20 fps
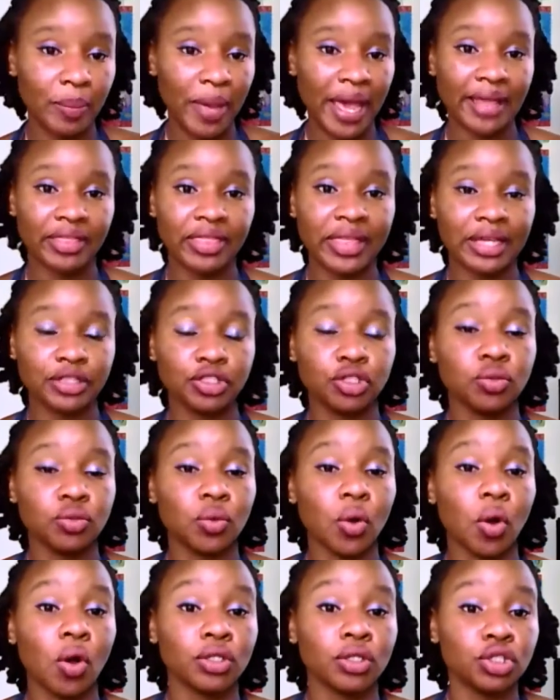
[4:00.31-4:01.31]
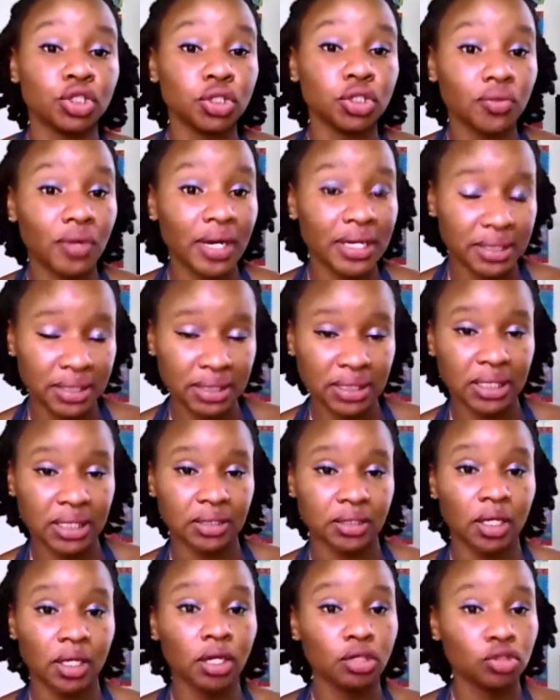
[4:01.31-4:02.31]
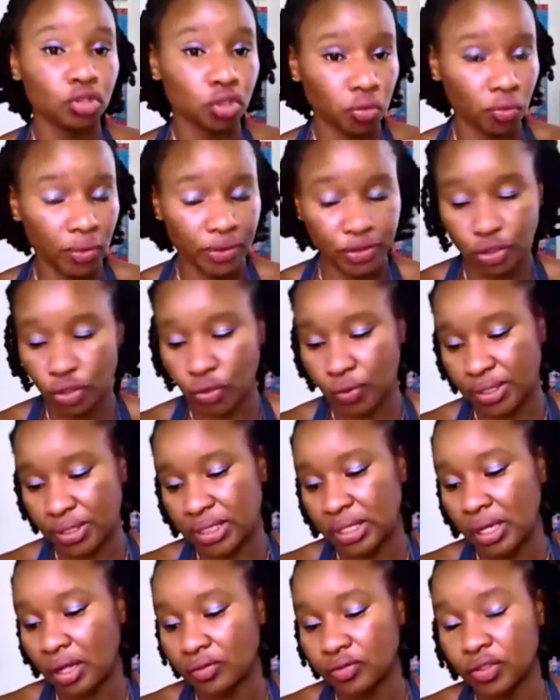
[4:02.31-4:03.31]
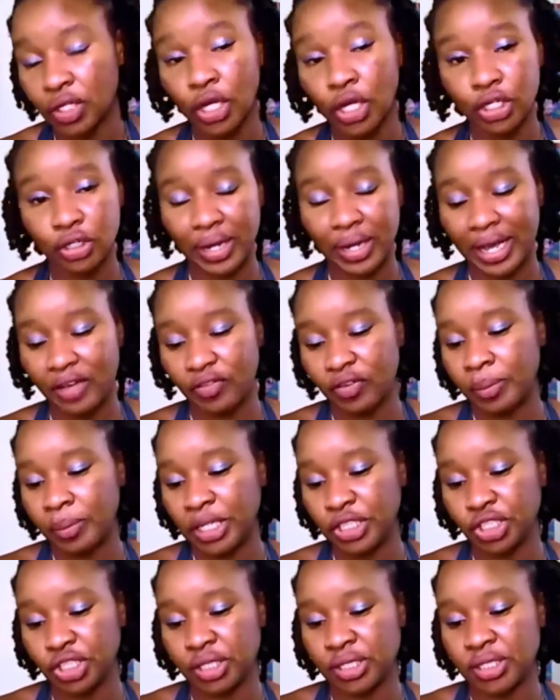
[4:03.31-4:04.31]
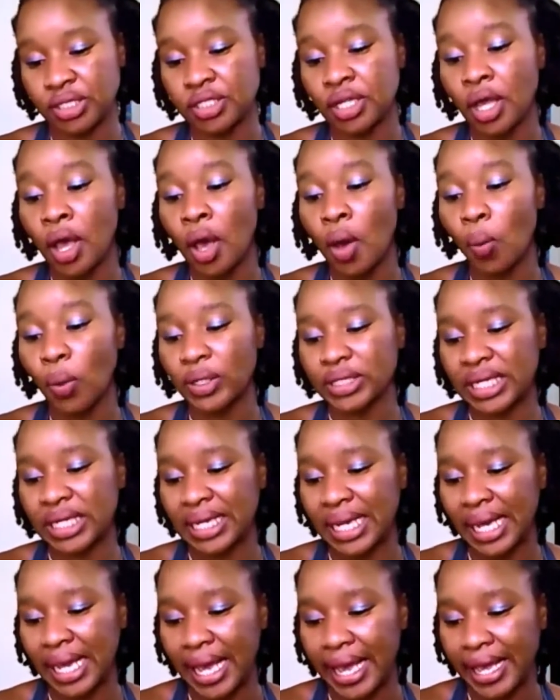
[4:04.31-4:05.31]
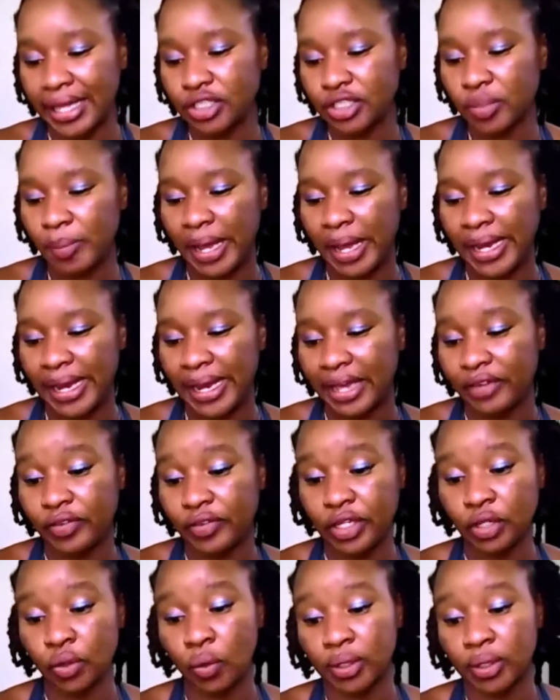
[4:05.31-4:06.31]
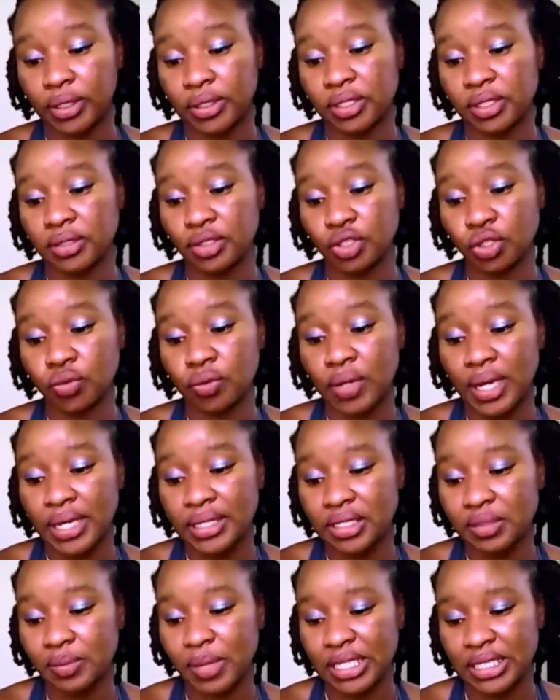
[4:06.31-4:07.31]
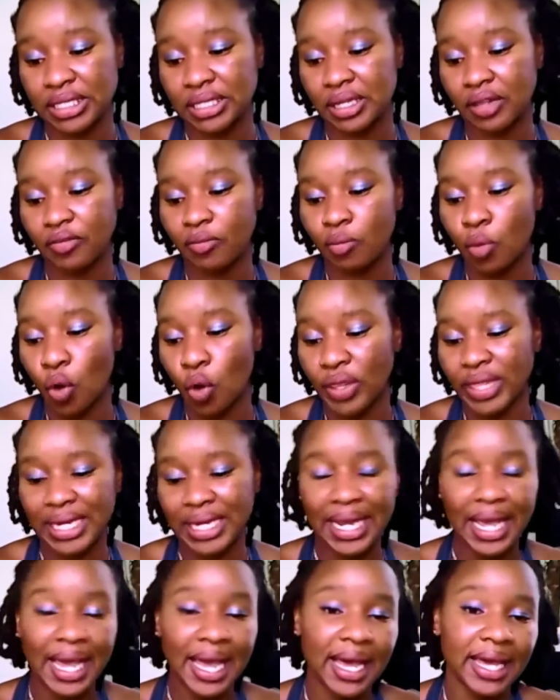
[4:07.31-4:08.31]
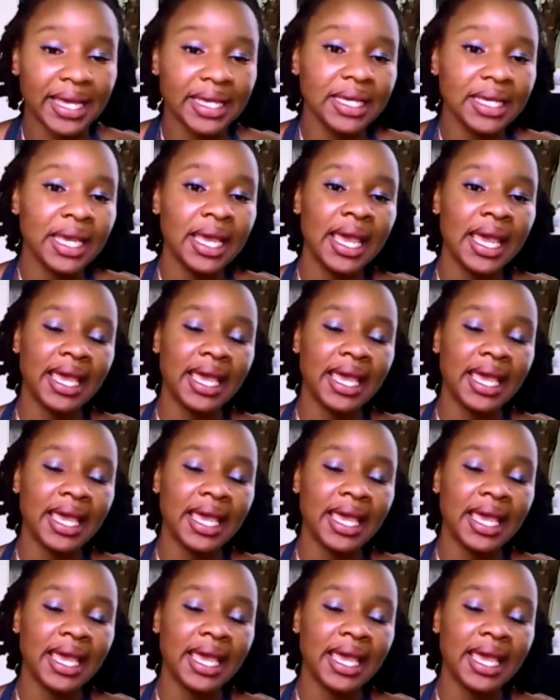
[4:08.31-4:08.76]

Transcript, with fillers: path that you're on. Trust it. Trust yourself. Your affirmation is What can I add to my life in order to trust myself more than I